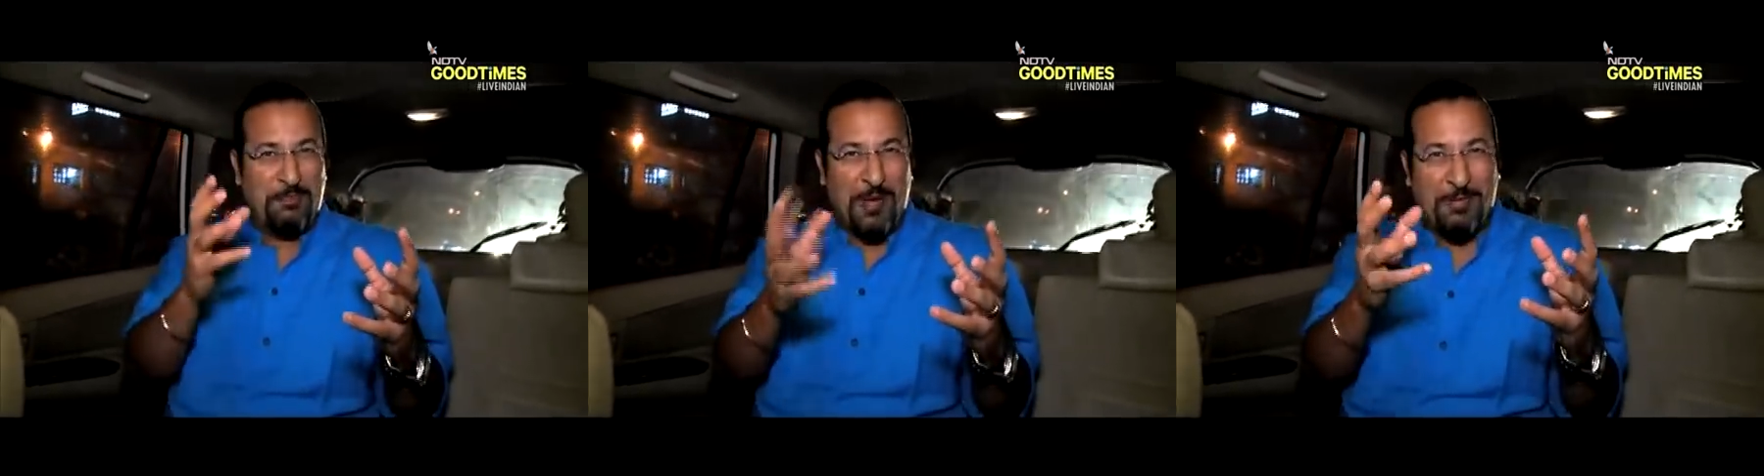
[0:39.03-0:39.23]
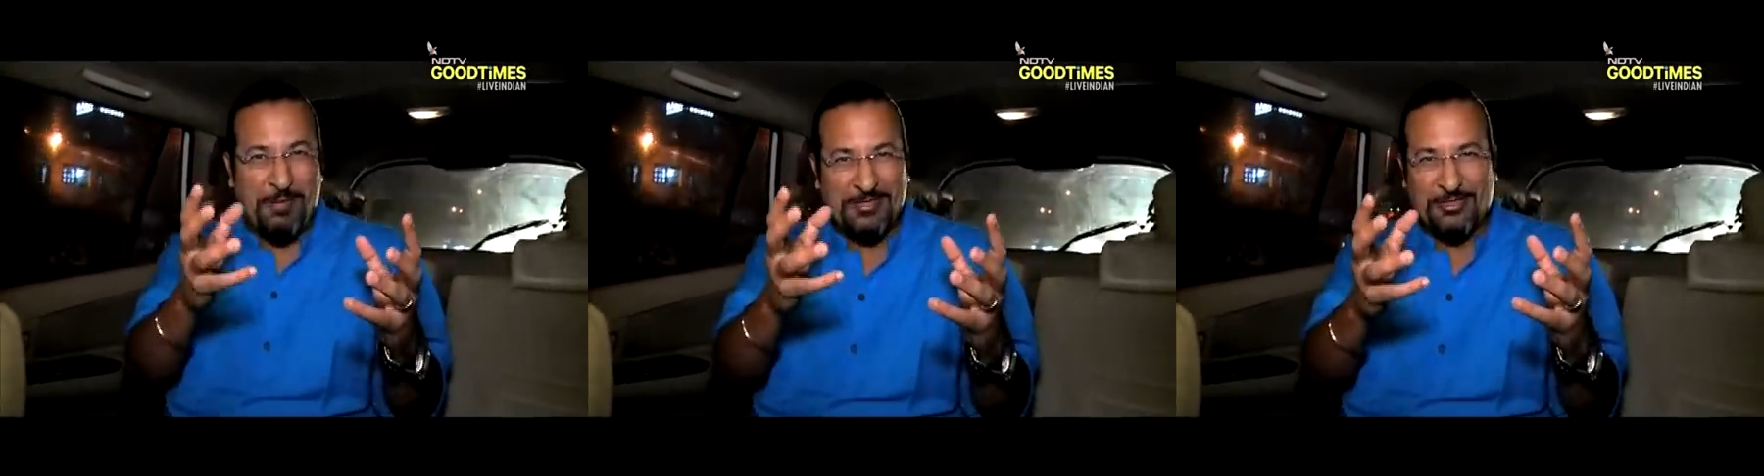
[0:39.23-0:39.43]

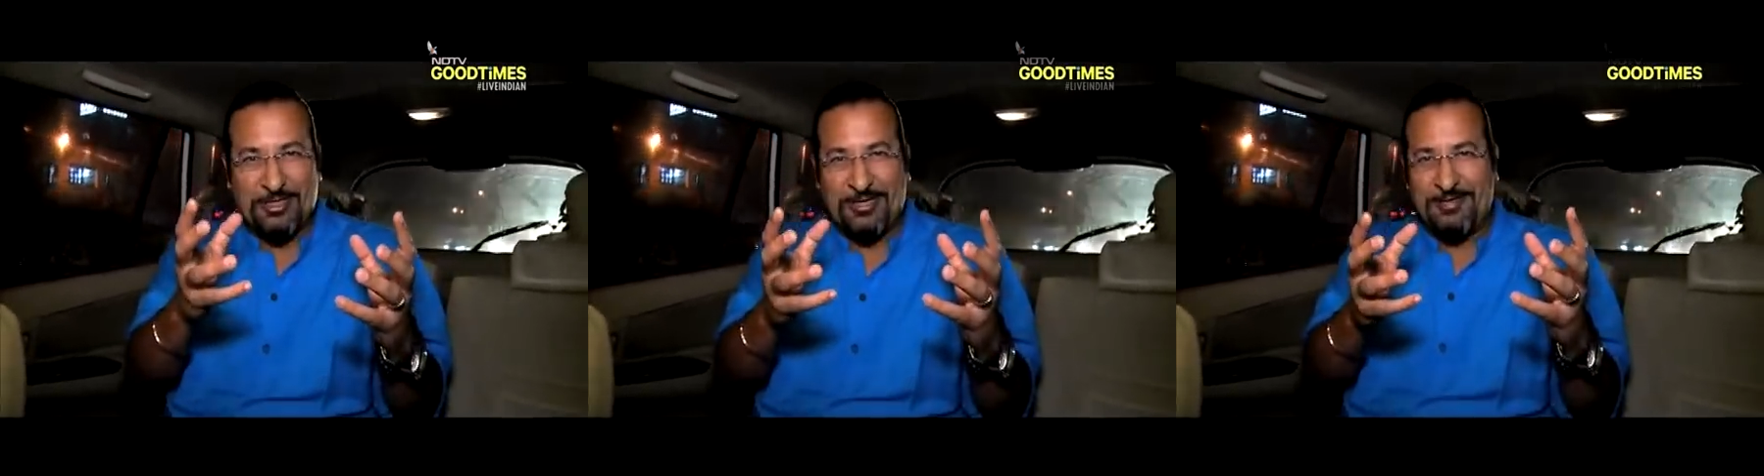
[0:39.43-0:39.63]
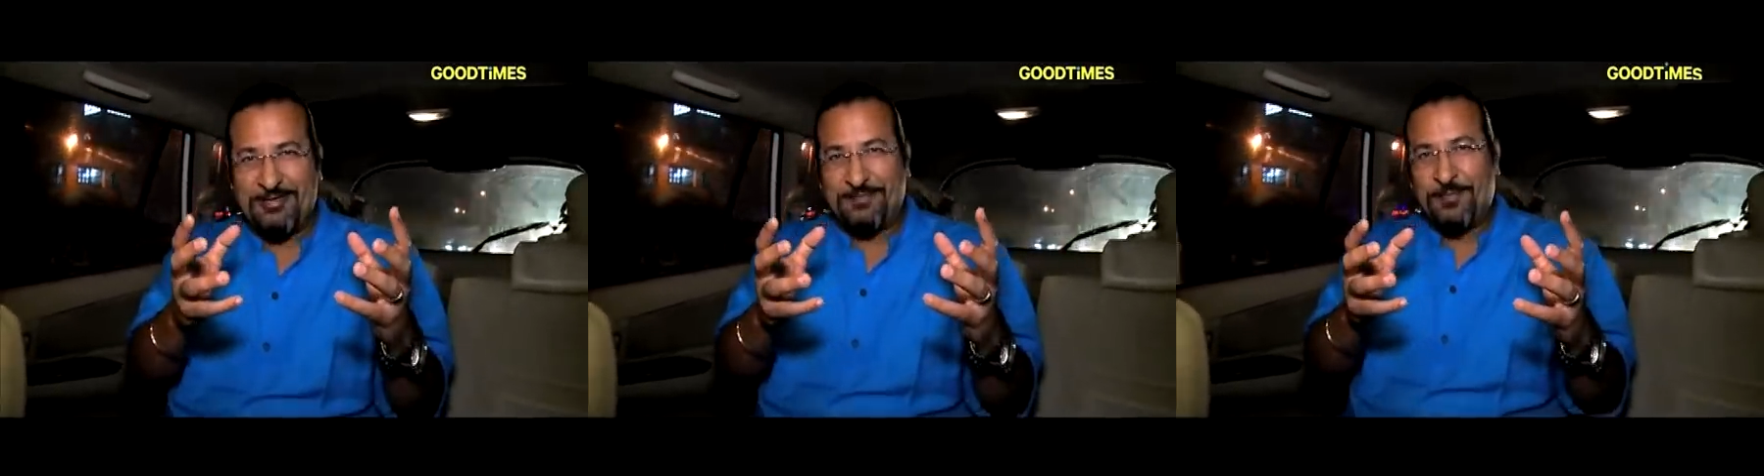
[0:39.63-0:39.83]
Baba
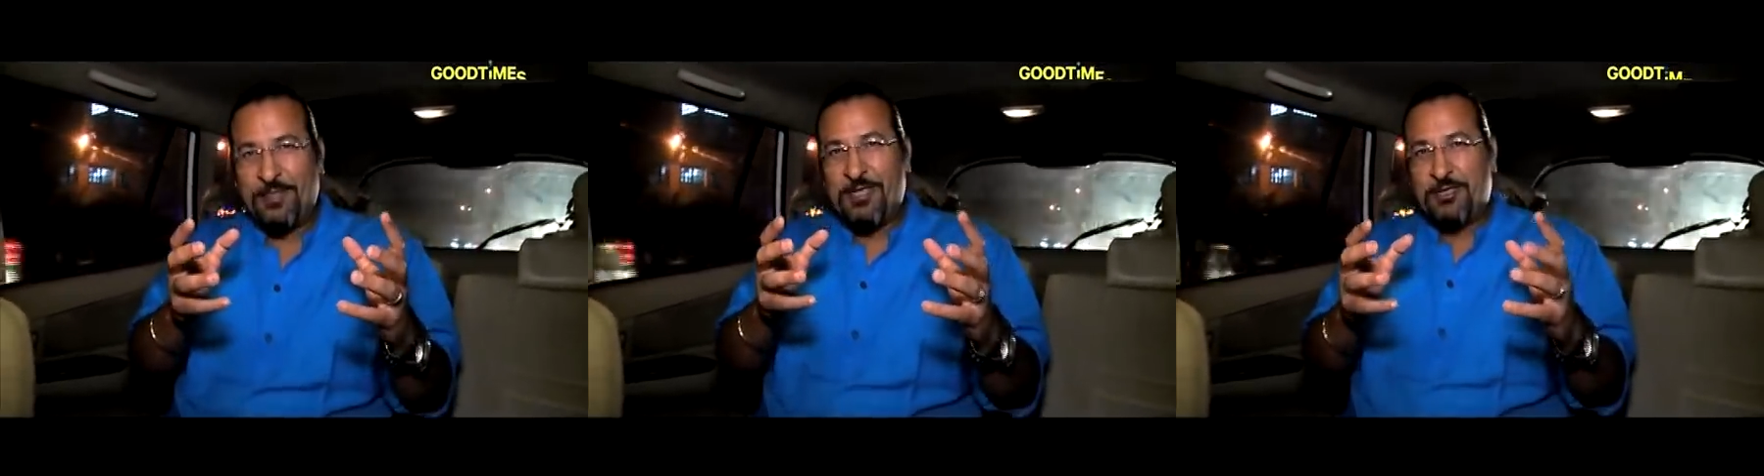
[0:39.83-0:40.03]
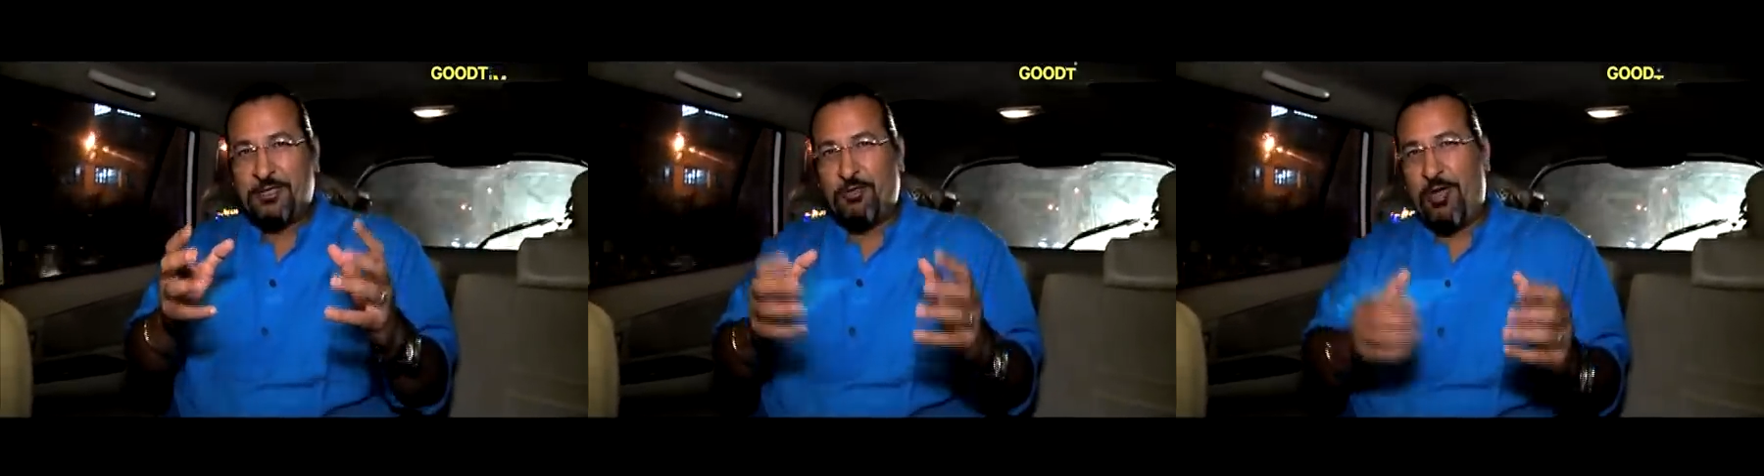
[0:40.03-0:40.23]
chicken?
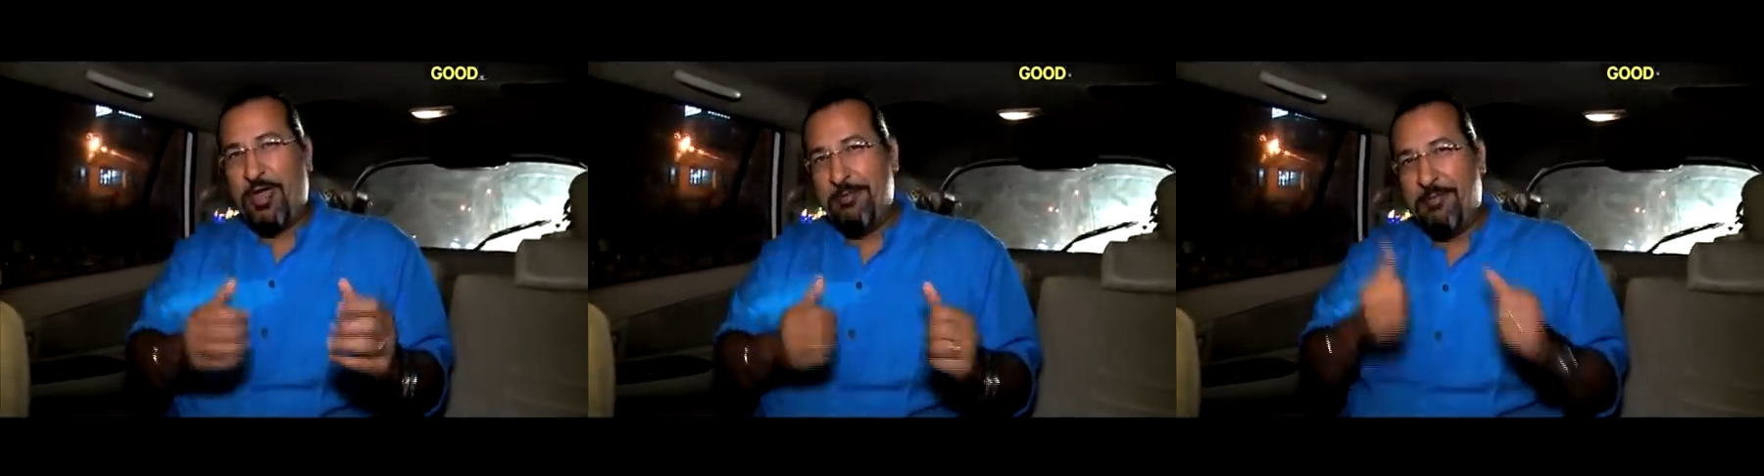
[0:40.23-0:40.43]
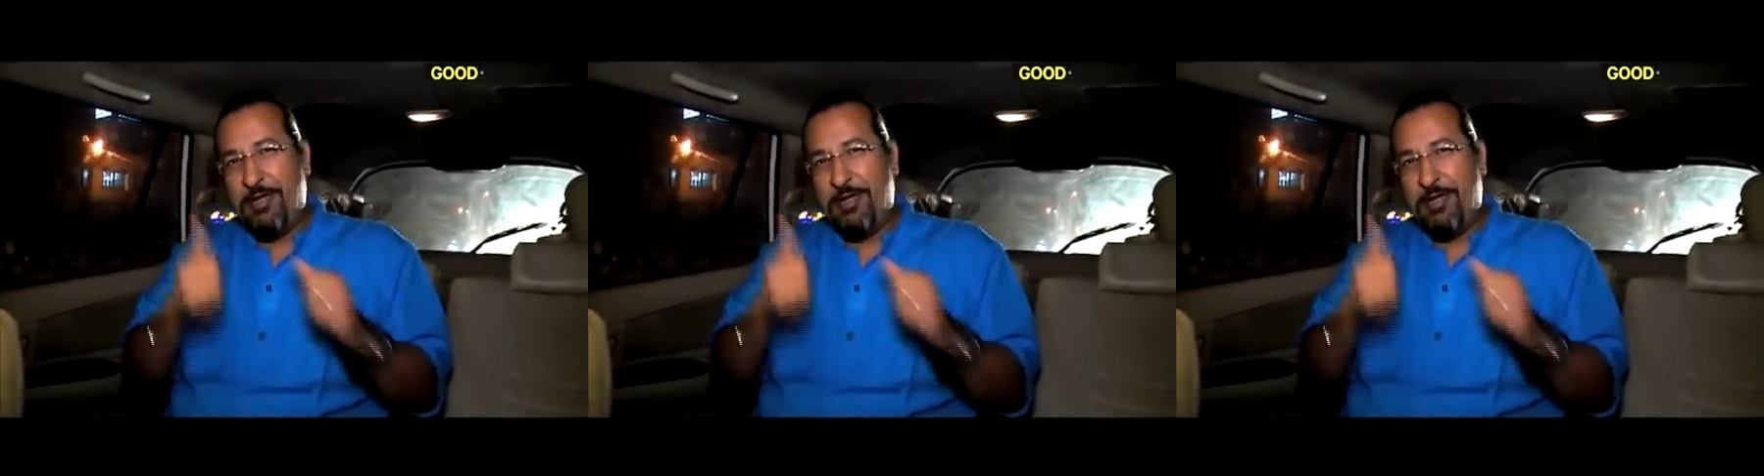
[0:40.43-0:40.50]
So while